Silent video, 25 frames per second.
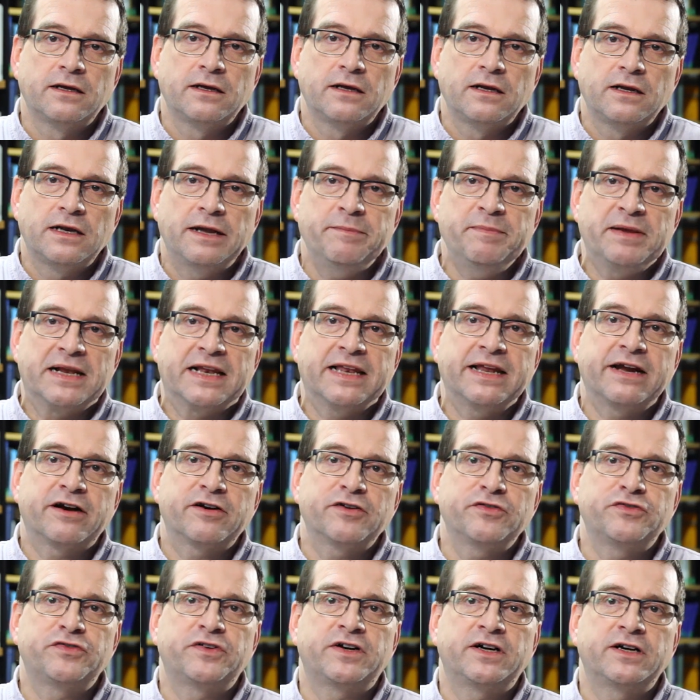Let me
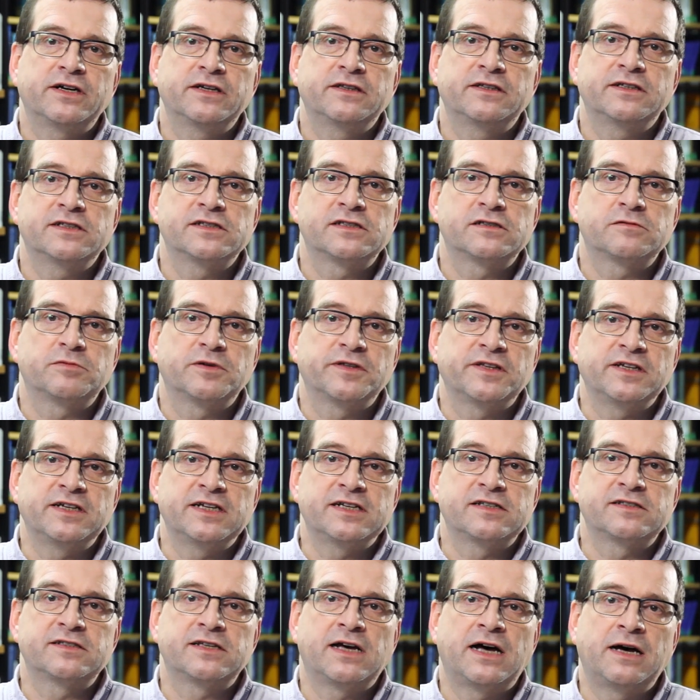clarify this with an
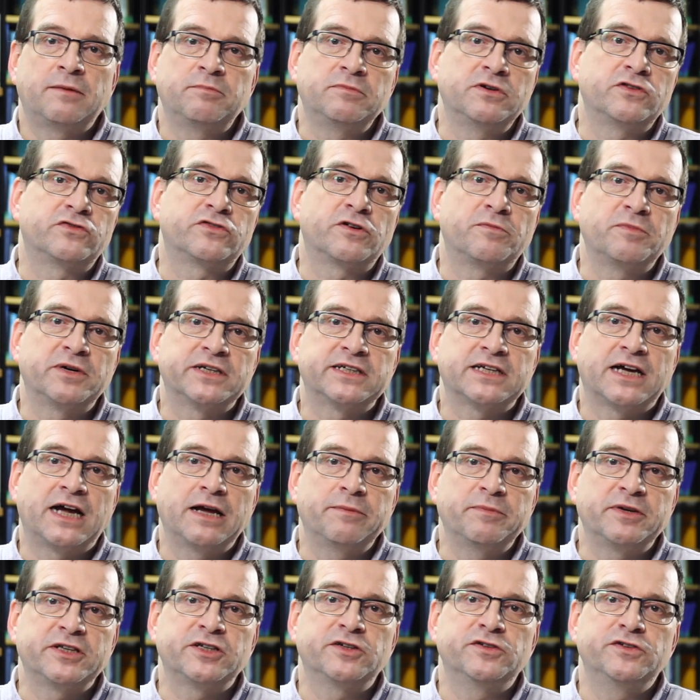example from my
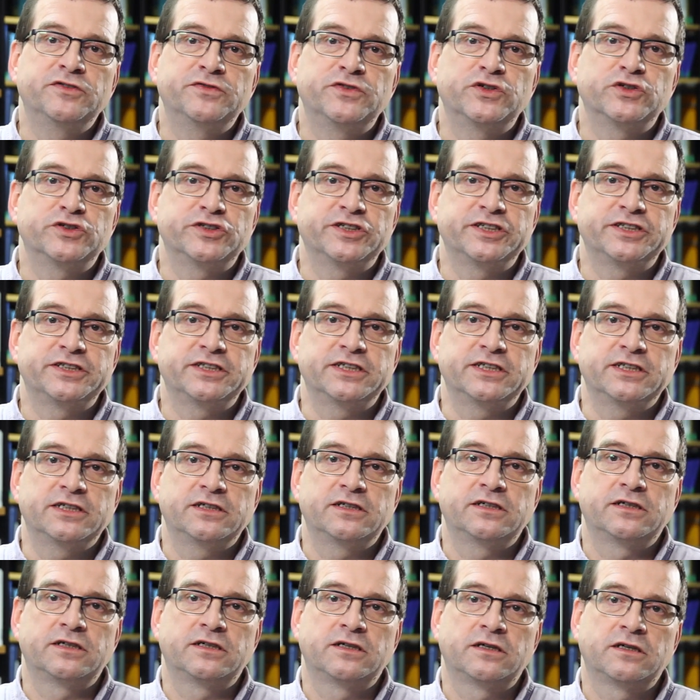time at university.
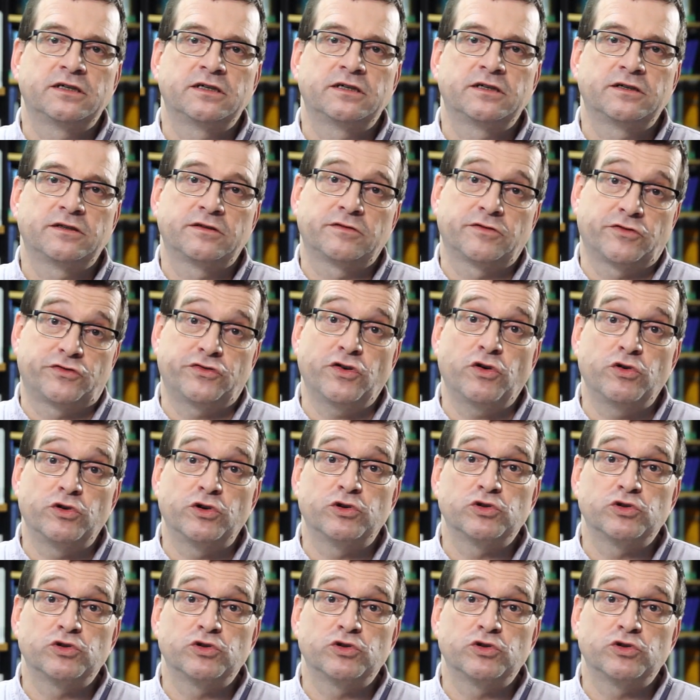The photo